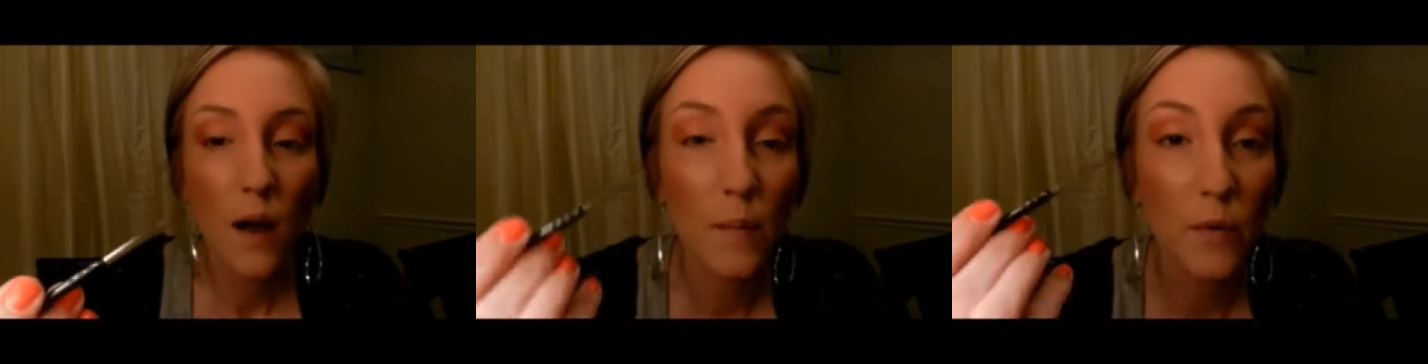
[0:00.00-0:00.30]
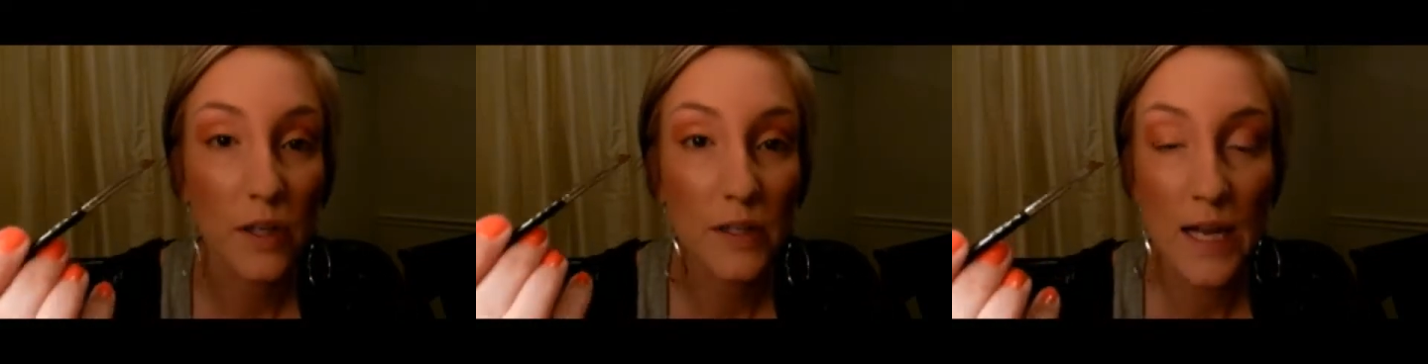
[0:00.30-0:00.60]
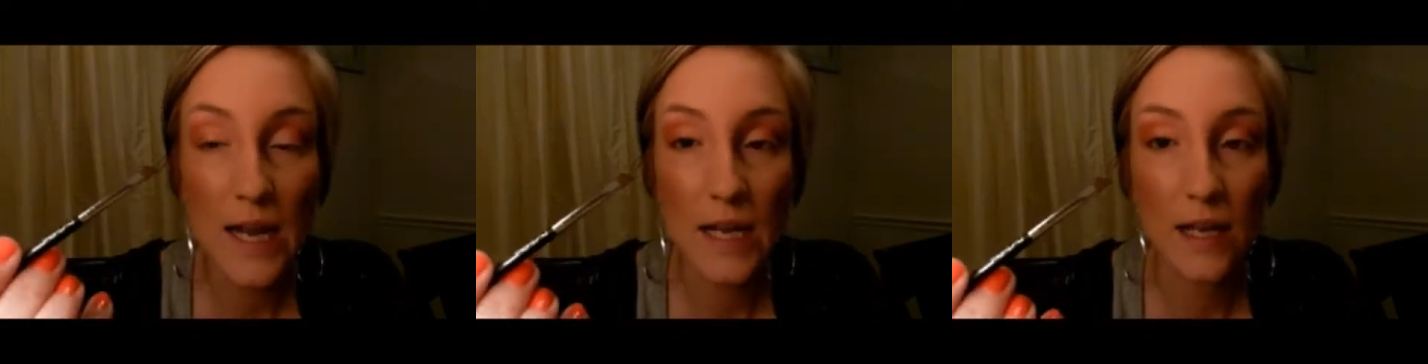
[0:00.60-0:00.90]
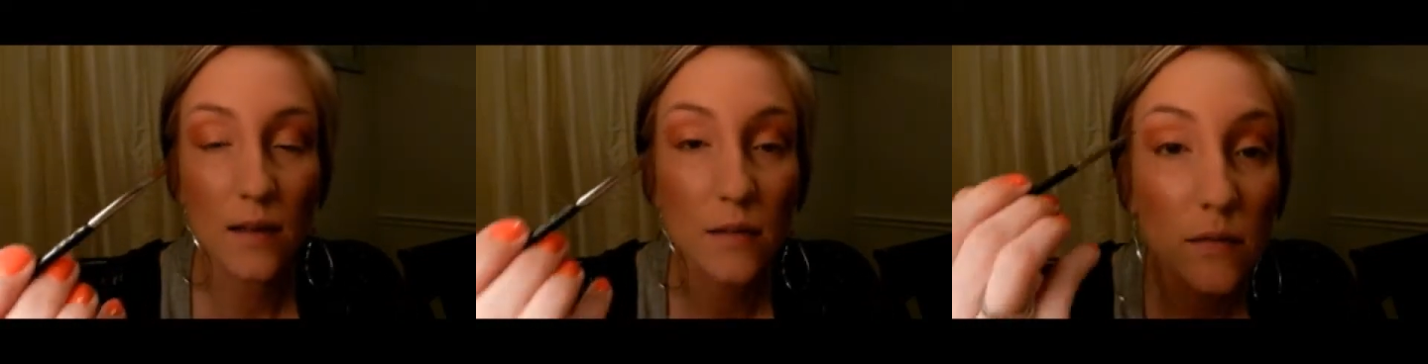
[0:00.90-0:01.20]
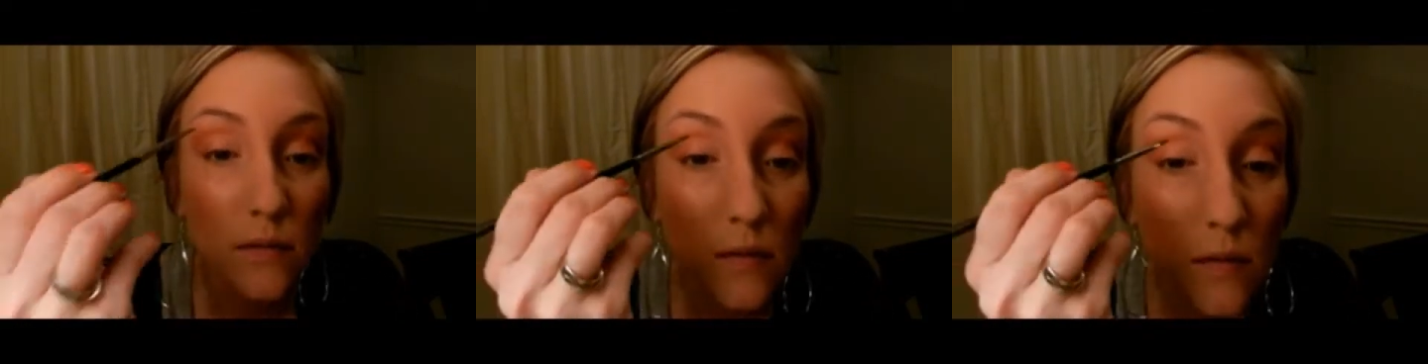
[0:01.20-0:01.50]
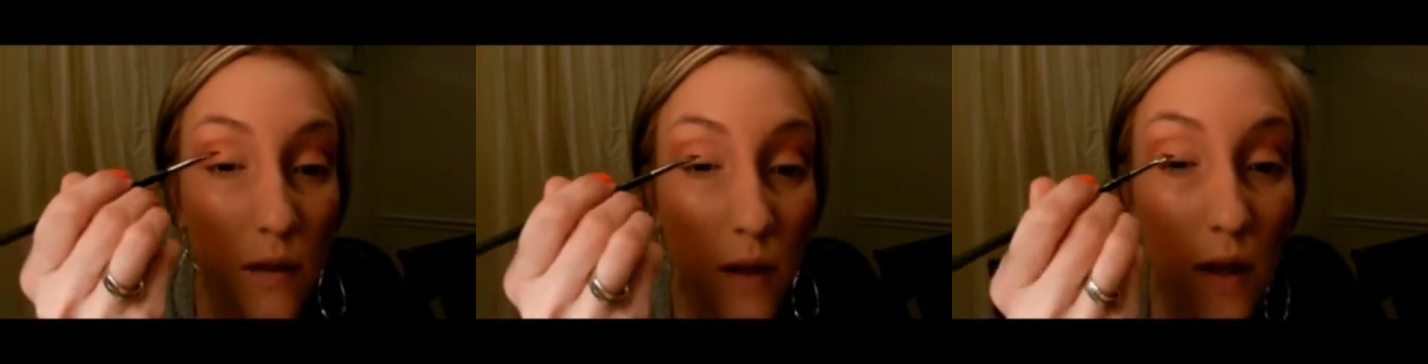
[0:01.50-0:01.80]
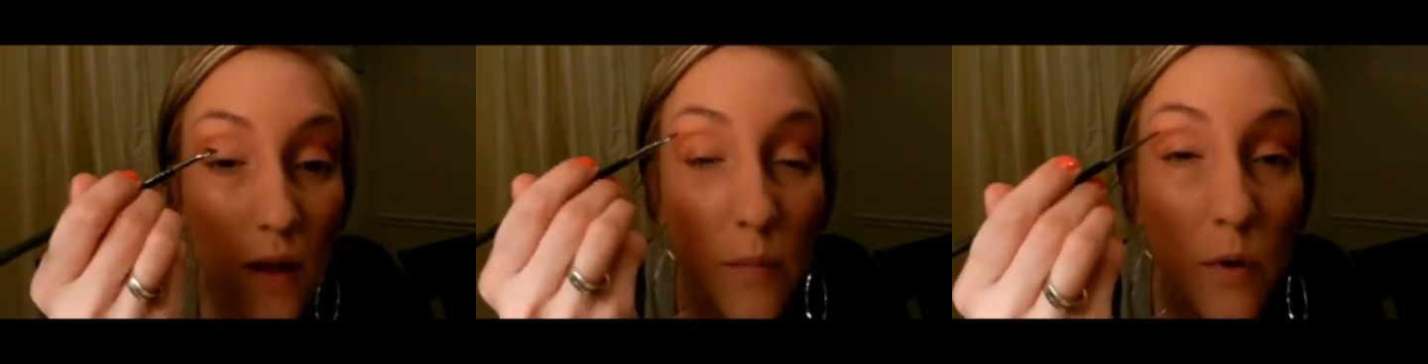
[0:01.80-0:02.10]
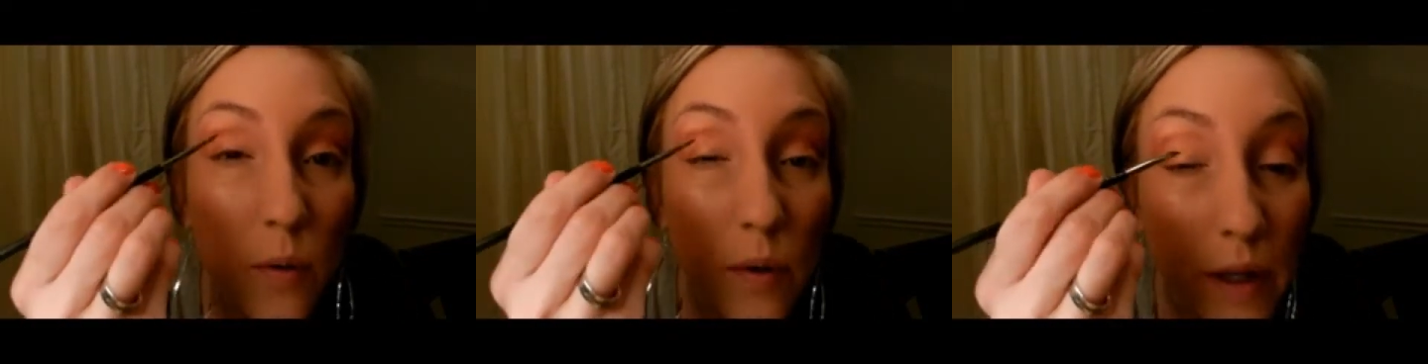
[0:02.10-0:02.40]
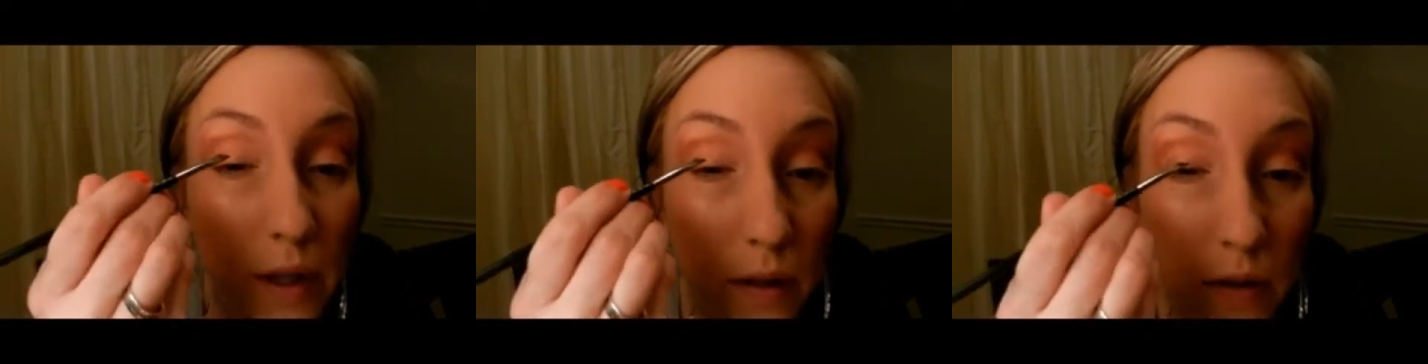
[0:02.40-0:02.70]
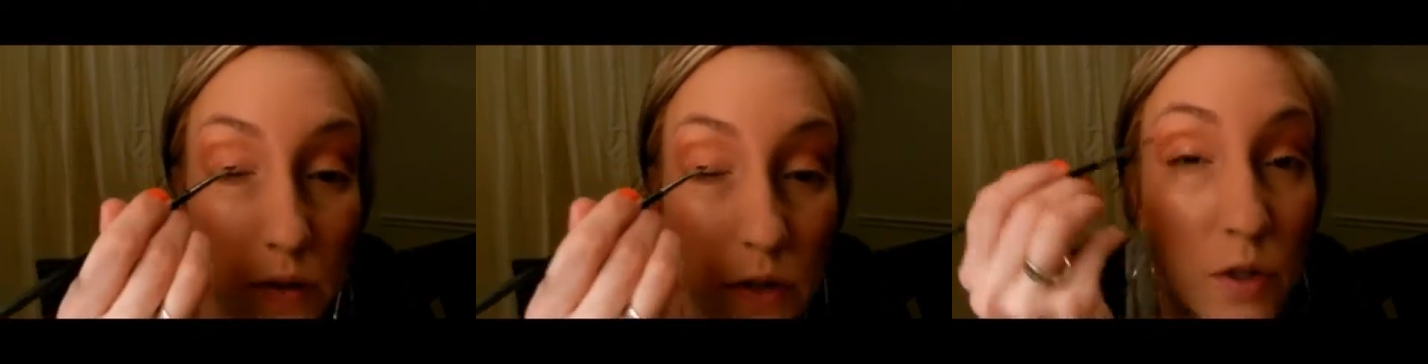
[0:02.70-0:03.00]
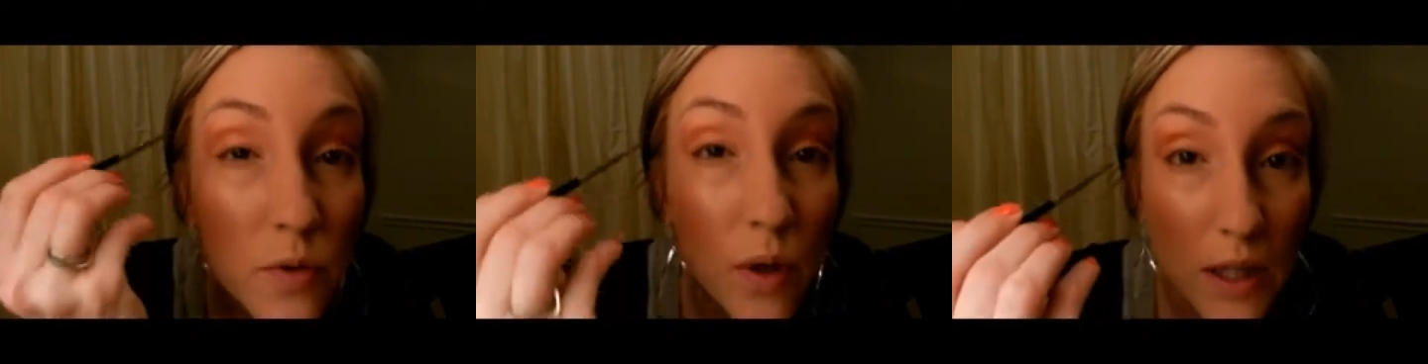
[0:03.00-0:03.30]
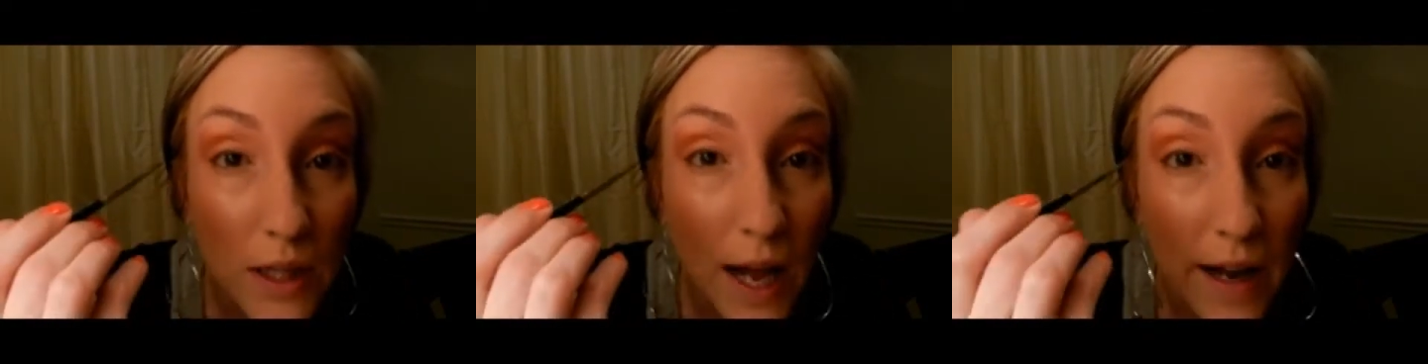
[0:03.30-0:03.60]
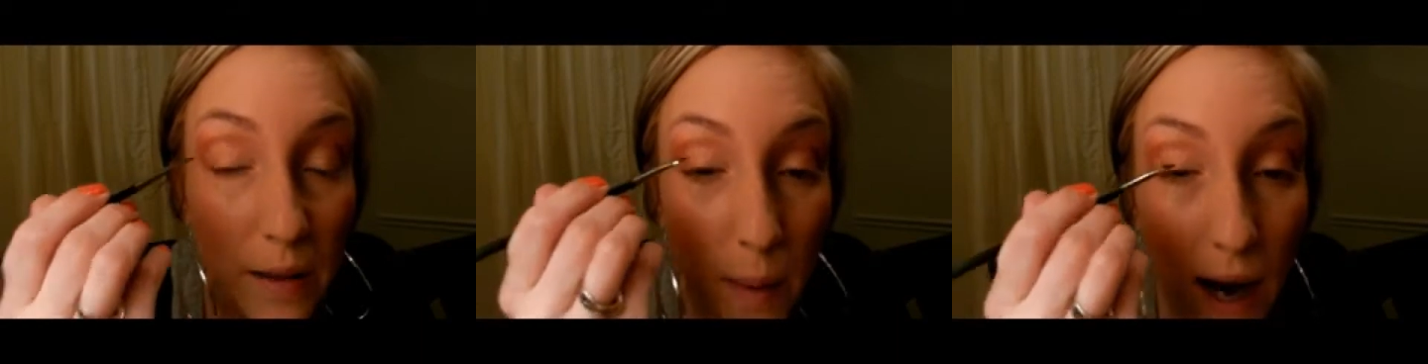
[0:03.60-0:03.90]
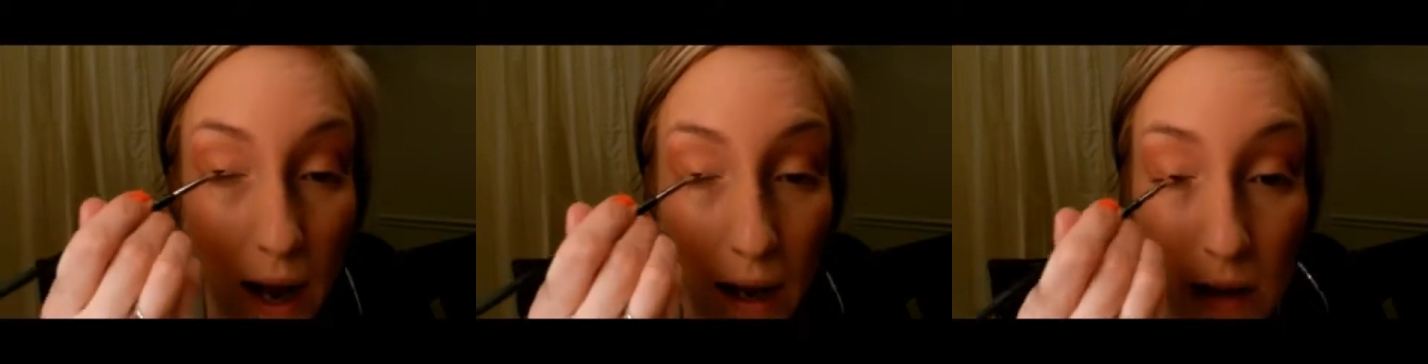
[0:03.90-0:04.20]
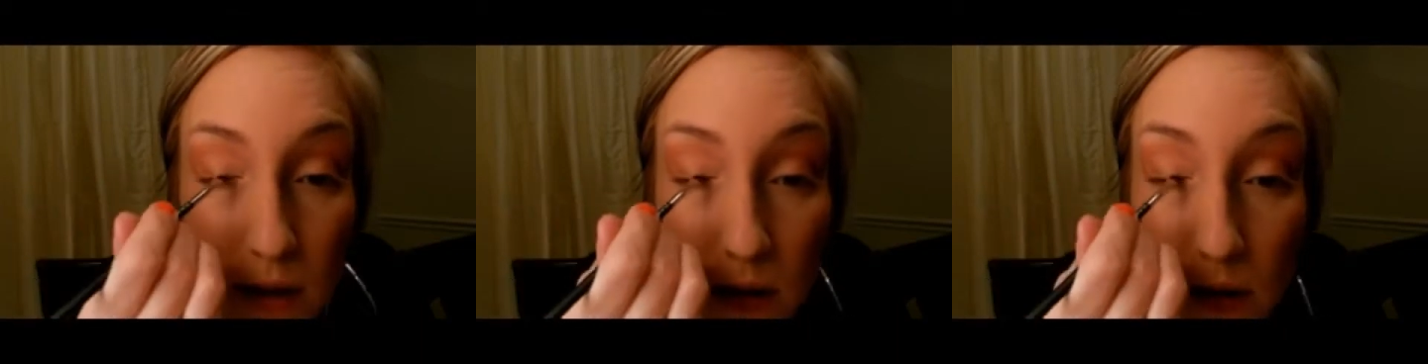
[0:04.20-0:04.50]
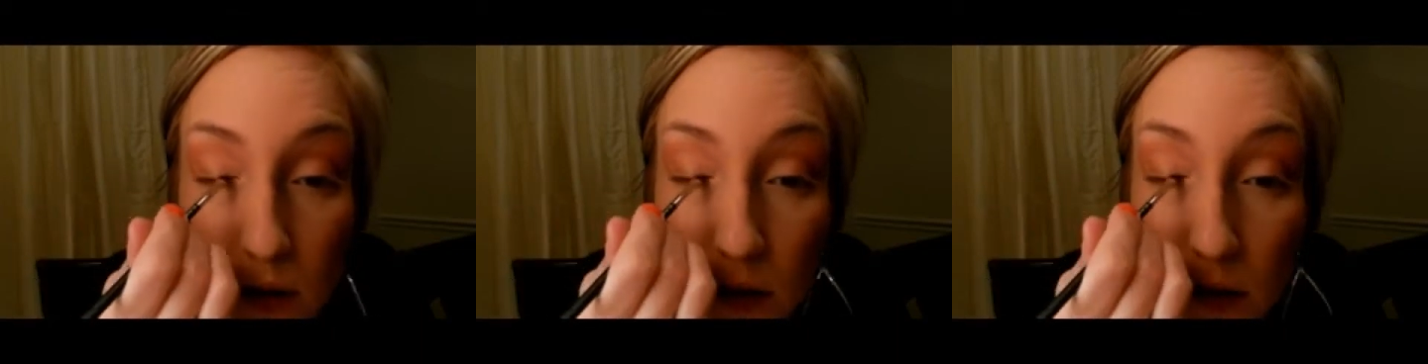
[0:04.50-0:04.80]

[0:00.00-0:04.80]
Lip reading: I'm going to take it and I'm going to line my eyes.